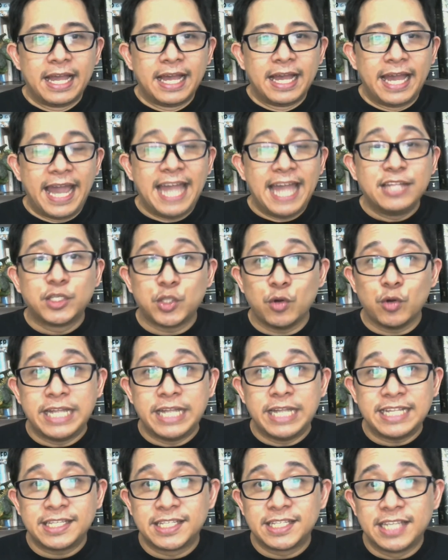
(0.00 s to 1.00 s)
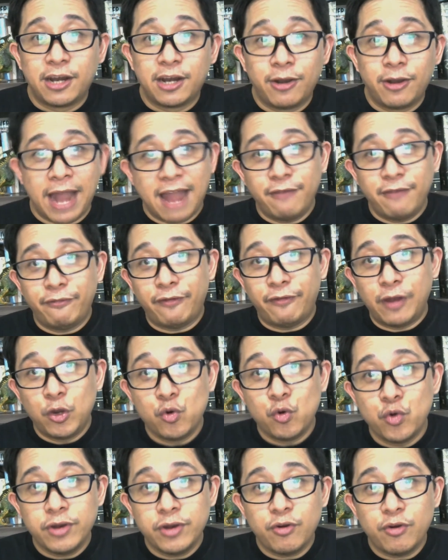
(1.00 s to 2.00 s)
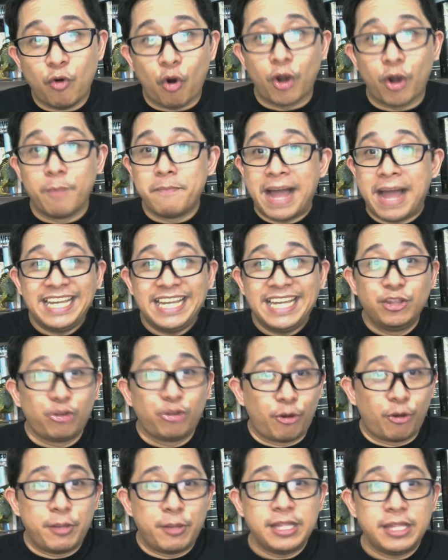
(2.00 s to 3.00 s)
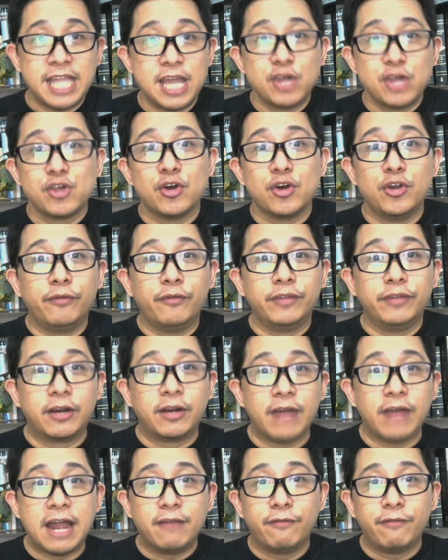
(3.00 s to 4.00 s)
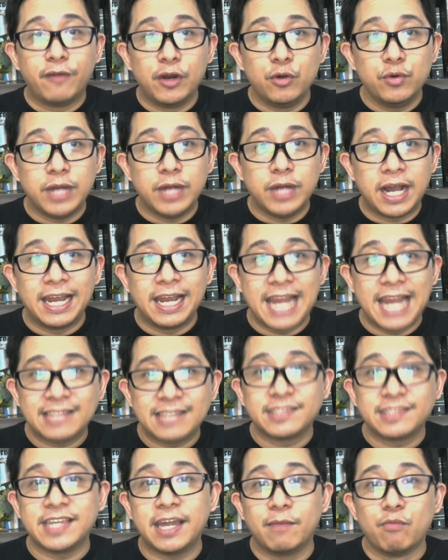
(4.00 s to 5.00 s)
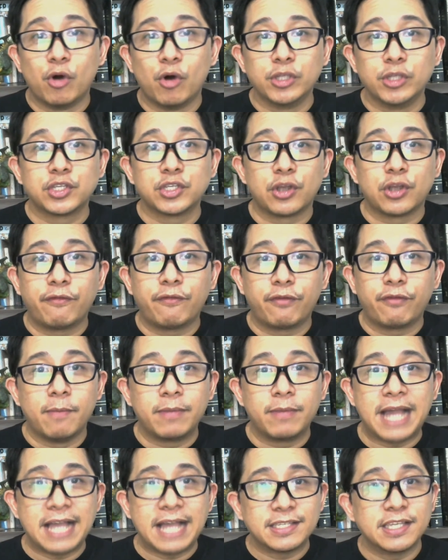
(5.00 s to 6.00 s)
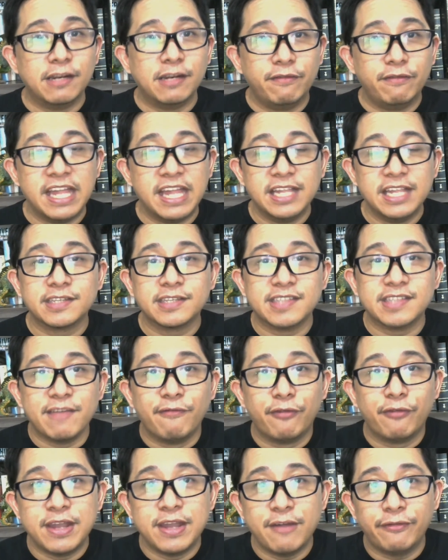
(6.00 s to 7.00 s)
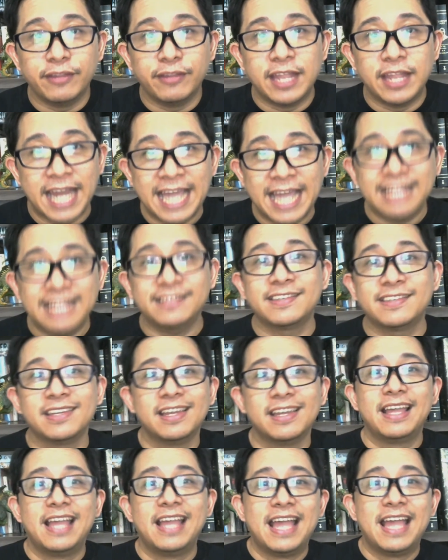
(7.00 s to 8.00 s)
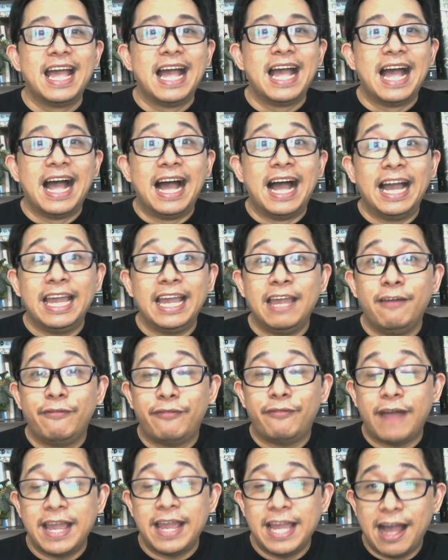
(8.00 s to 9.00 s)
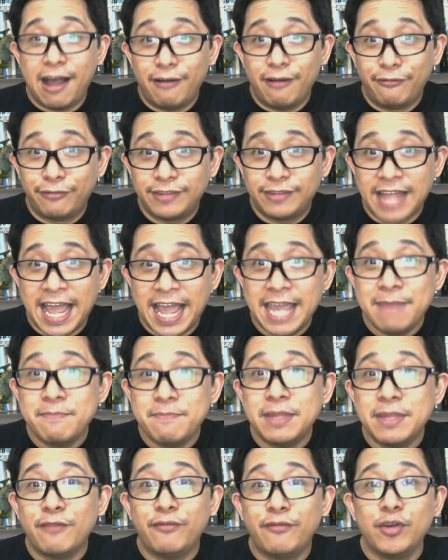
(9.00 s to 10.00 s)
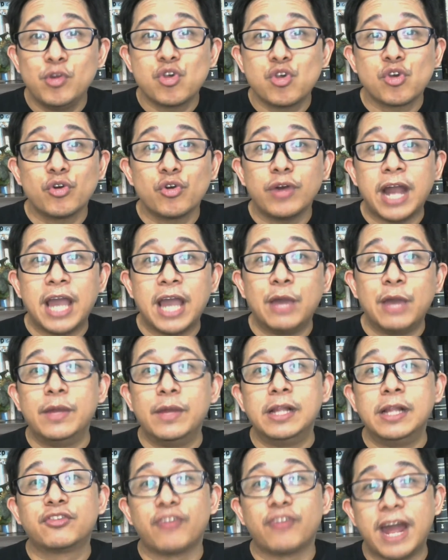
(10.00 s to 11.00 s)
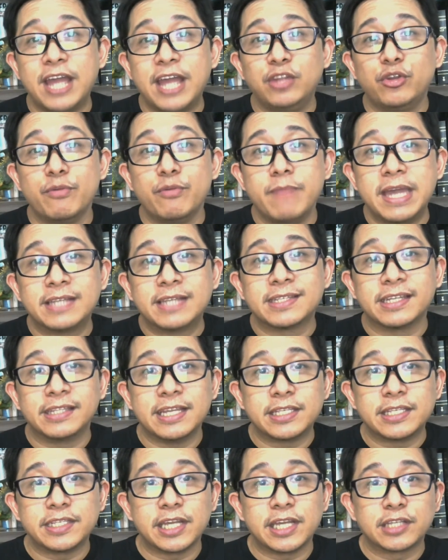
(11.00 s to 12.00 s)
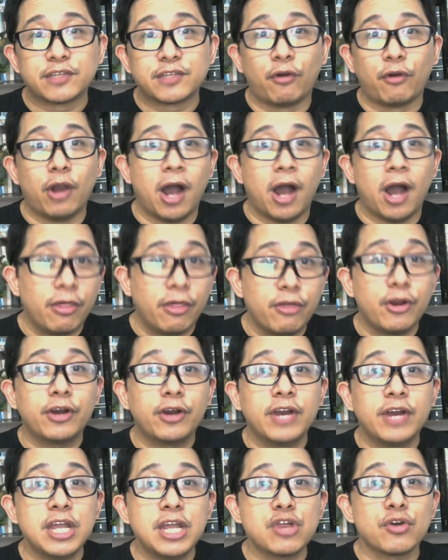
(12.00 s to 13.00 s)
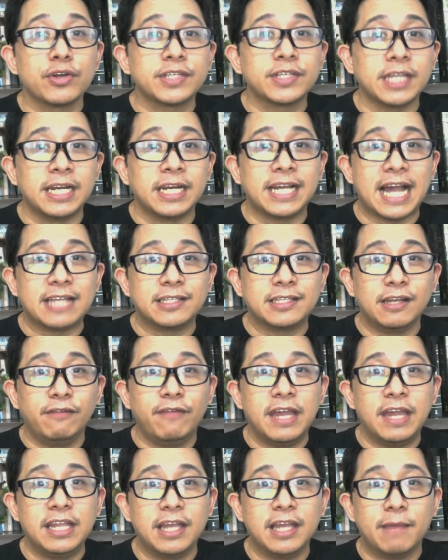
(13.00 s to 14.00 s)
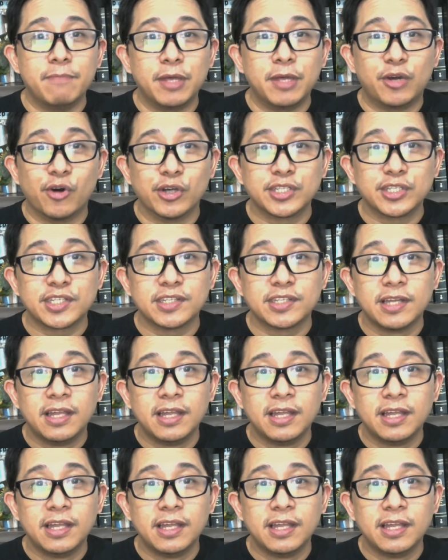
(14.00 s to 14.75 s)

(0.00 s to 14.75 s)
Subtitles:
And so that's the Granfalloon, or my interpretation of the Granfalloon, a classic monster from Castlevania Symphony of the Night. If I have time in the future, I will try to make statistics for other creatures in Castlevania, because